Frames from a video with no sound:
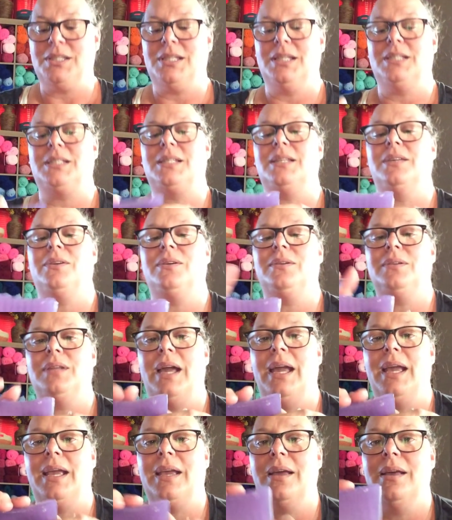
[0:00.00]
this little
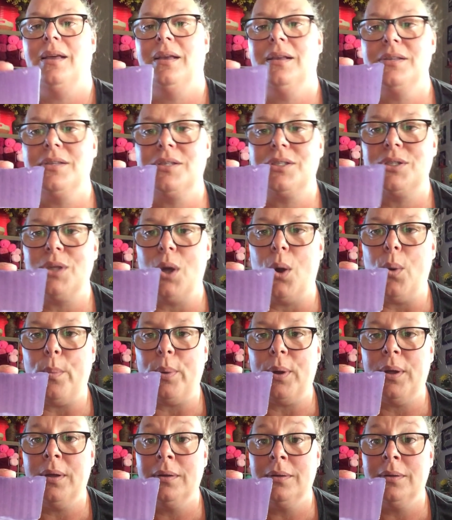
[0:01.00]
like soap.